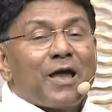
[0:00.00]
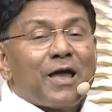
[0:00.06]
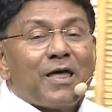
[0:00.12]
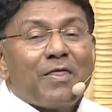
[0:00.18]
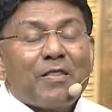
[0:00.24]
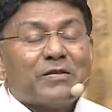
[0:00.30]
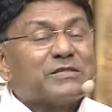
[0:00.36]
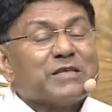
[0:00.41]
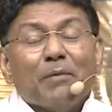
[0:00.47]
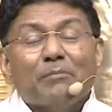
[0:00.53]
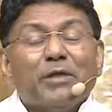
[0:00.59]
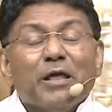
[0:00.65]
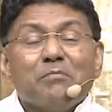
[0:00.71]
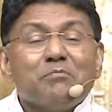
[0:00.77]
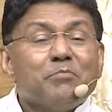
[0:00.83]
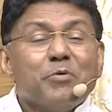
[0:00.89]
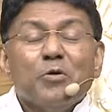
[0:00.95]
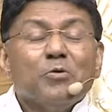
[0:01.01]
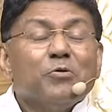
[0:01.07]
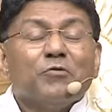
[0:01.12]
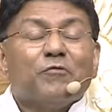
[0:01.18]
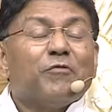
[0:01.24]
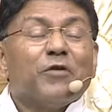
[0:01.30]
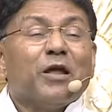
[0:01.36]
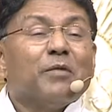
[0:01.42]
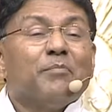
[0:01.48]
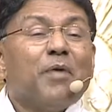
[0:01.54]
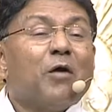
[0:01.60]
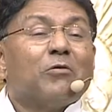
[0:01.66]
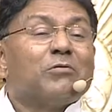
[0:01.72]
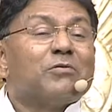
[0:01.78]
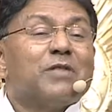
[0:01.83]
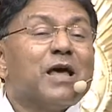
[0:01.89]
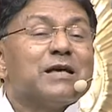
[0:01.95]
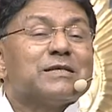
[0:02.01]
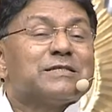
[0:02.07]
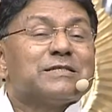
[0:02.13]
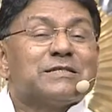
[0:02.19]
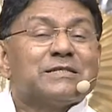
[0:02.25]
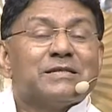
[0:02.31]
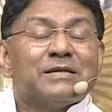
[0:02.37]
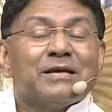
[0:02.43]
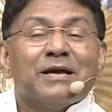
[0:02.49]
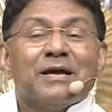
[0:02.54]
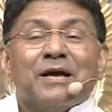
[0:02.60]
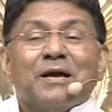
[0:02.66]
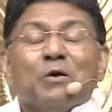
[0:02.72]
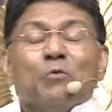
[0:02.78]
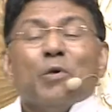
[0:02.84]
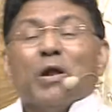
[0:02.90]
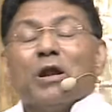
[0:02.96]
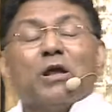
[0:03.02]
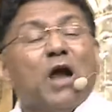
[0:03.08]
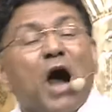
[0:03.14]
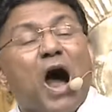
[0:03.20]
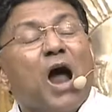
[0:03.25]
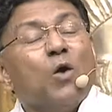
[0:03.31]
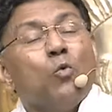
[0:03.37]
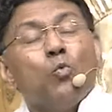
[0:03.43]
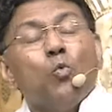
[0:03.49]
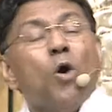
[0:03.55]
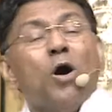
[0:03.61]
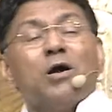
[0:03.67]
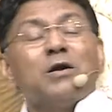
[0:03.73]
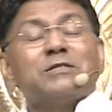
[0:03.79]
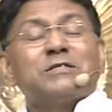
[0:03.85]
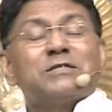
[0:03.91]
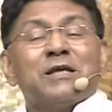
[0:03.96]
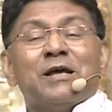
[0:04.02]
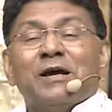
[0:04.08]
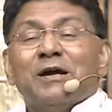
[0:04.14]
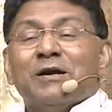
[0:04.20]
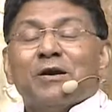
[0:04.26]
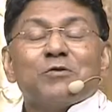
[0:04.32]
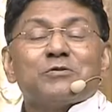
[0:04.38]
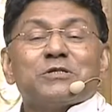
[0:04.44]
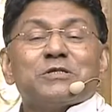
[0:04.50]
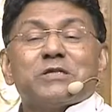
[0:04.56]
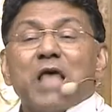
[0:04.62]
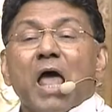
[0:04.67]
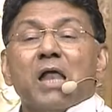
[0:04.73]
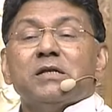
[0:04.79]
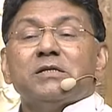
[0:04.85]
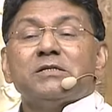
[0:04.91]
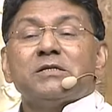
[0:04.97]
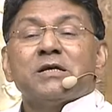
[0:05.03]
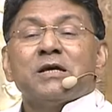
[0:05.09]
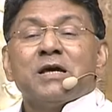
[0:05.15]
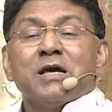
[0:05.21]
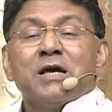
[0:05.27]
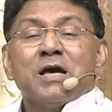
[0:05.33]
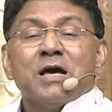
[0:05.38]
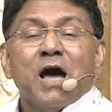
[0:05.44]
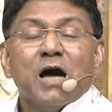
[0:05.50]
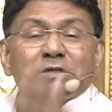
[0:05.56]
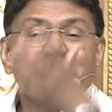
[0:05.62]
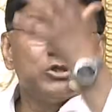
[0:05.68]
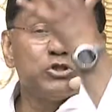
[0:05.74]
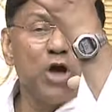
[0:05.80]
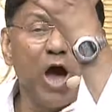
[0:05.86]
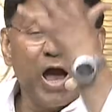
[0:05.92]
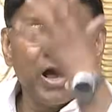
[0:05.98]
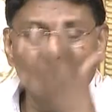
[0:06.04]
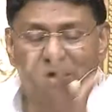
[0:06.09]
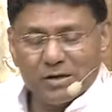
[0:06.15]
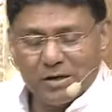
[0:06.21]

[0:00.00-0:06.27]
There's something beautiful about this. When God wants to send a child